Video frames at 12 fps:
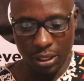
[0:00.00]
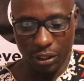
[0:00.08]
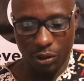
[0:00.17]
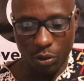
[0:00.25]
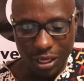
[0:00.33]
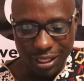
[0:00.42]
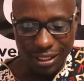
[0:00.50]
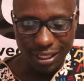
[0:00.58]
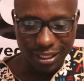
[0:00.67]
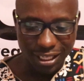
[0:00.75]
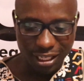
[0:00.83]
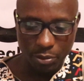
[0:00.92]
So, ladies
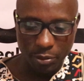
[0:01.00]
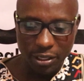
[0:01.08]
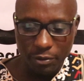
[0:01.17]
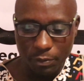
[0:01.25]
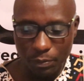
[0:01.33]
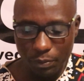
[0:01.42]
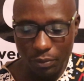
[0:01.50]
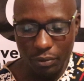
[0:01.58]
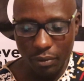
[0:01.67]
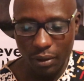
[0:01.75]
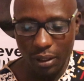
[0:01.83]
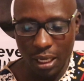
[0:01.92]
and gentlemen,
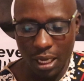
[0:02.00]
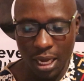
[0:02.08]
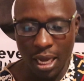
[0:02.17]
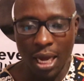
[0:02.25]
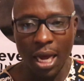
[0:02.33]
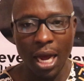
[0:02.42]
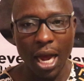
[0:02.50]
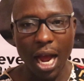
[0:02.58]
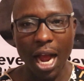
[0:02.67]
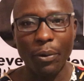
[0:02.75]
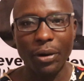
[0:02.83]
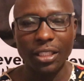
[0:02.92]

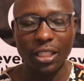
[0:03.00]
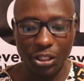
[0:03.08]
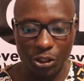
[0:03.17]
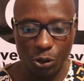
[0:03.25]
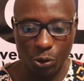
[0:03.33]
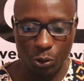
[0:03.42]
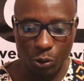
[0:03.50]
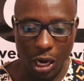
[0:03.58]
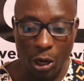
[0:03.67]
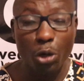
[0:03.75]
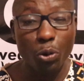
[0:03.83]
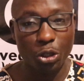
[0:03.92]
I want us to,
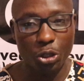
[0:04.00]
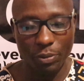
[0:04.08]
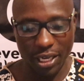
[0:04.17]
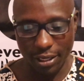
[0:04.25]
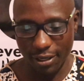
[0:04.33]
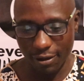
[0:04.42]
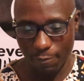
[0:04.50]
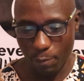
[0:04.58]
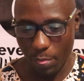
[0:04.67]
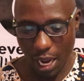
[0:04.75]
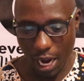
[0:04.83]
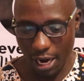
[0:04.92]
I don't know what to make.
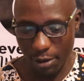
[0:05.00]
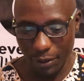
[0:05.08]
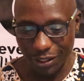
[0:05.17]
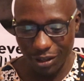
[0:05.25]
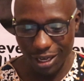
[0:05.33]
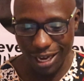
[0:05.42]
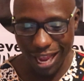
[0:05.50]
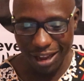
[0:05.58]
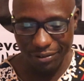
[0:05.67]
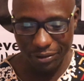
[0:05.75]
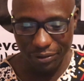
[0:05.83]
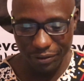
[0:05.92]
Personally, I
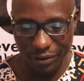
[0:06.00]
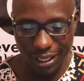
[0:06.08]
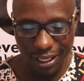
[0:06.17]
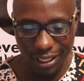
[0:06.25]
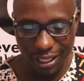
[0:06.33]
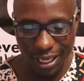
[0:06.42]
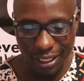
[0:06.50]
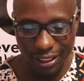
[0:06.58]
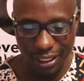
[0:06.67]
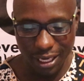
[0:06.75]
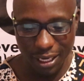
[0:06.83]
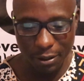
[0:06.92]
have a feeling that